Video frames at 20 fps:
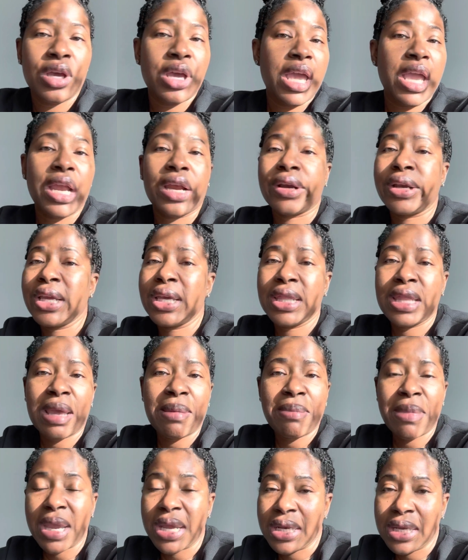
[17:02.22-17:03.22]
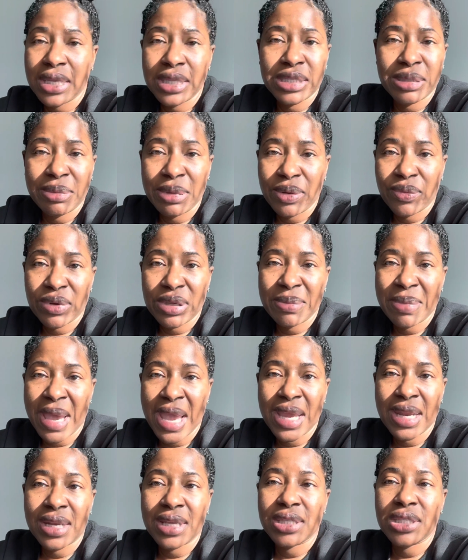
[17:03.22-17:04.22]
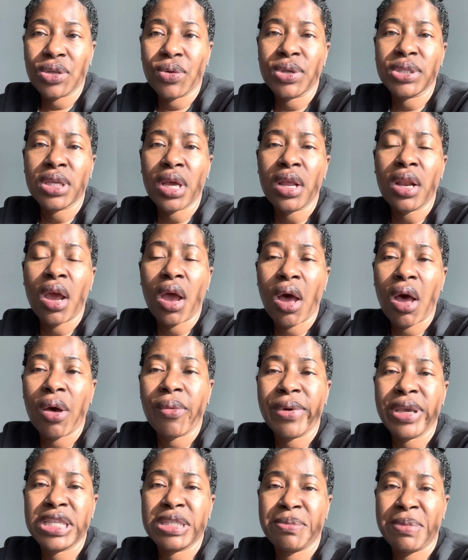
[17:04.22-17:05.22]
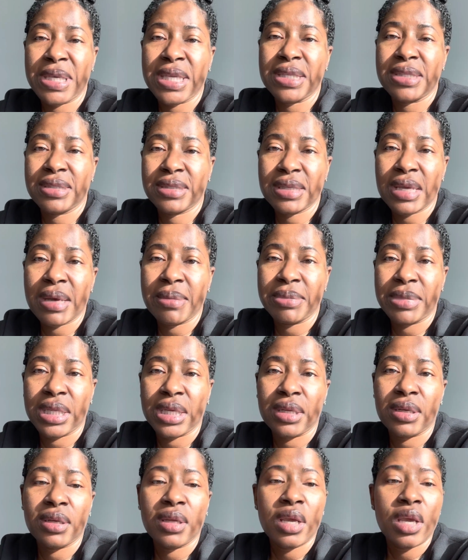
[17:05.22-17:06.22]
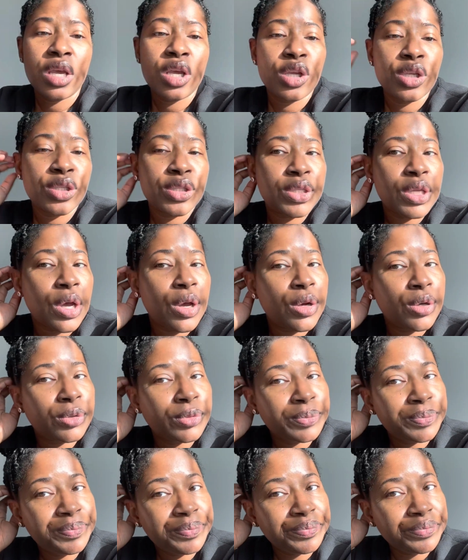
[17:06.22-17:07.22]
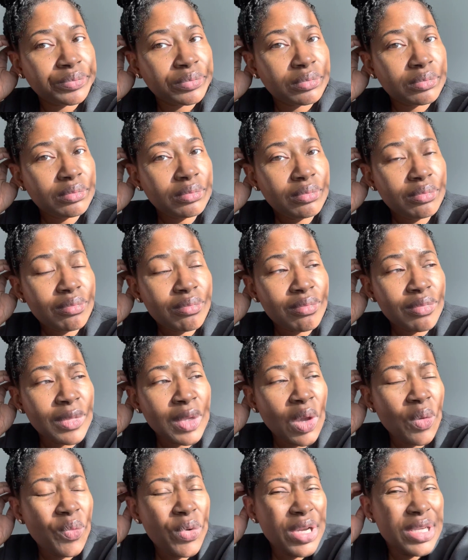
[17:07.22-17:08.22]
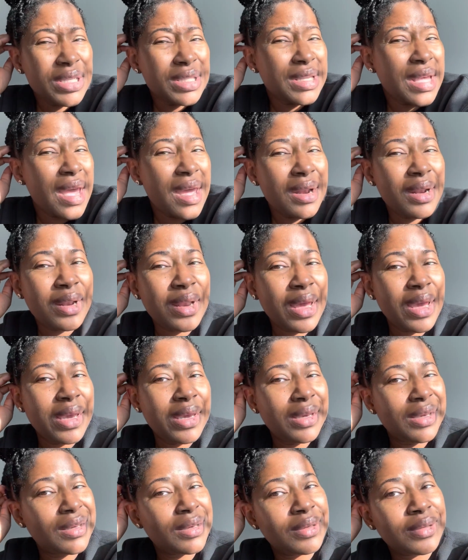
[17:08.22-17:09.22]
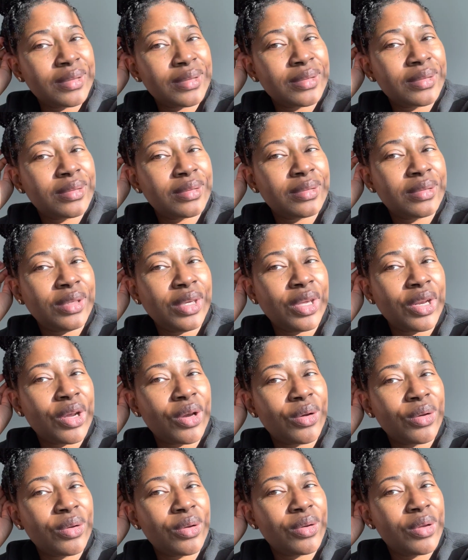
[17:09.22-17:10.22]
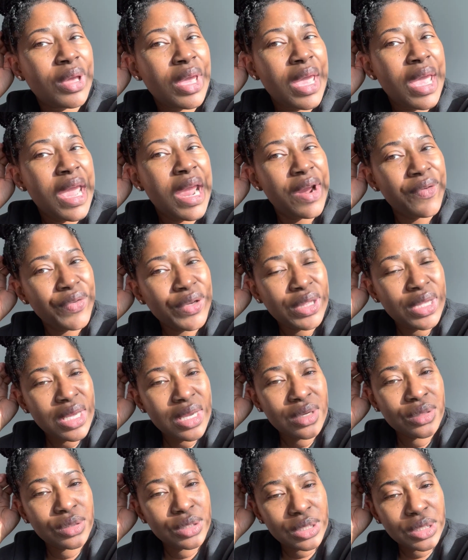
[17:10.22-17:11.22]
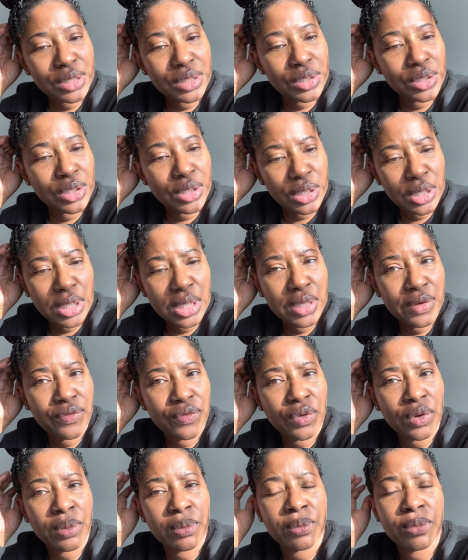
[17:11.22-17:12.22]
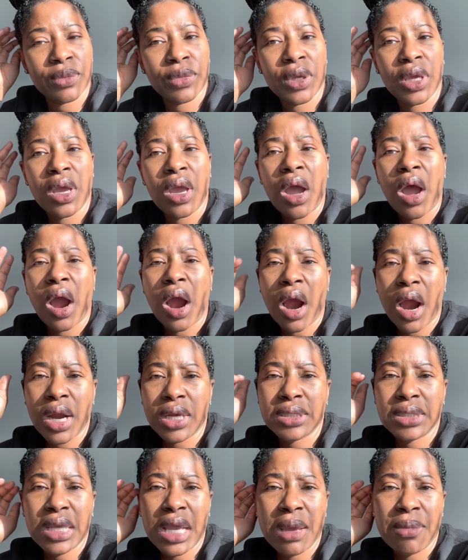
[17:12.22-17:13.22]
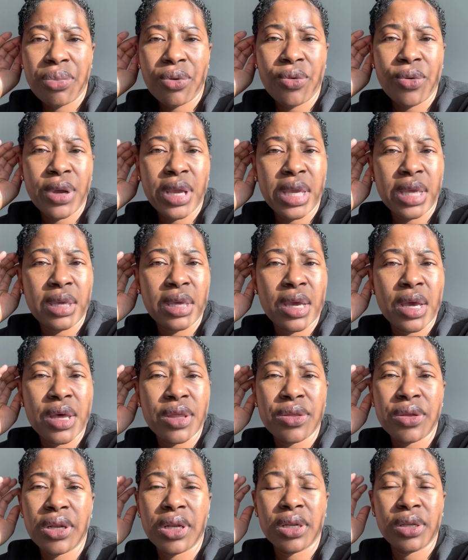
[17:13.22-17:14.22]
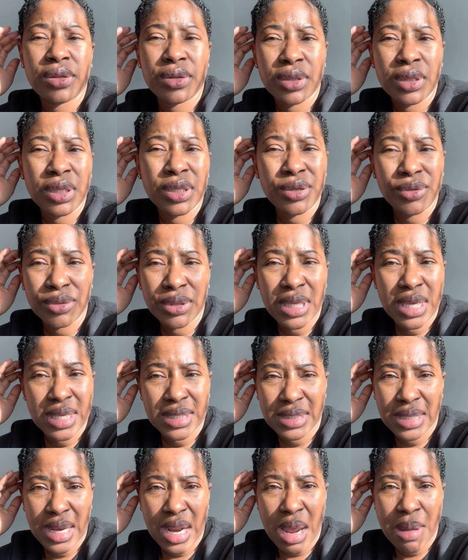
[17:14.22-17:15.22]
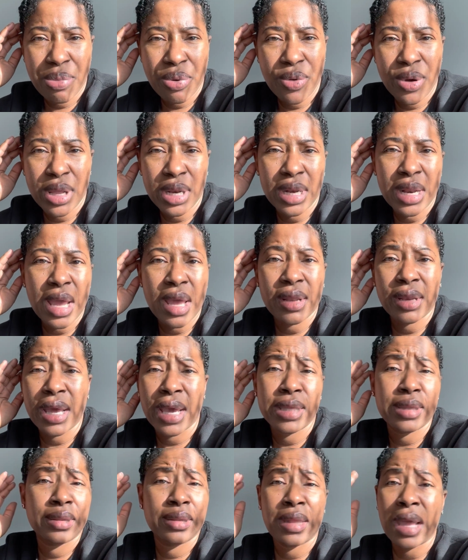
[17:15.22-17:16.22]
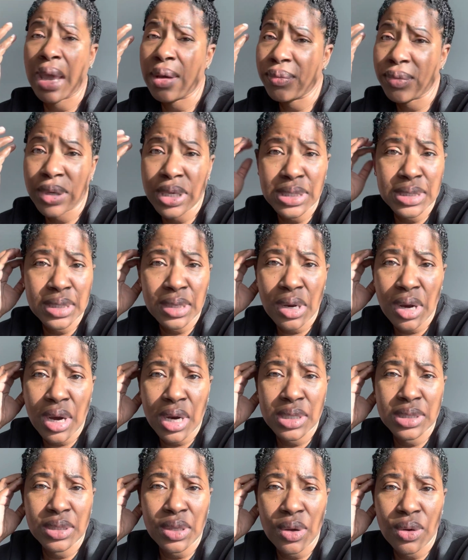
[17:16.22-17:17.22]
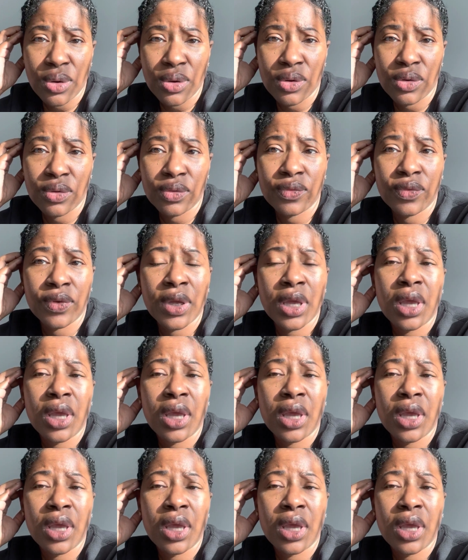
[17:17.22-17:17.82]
area that may need to be repainted. So it's gonna always be something. So we're just kind of like, you know, everything looked good from our standpoint, other than little things that I pointed out, like that wasn't our stove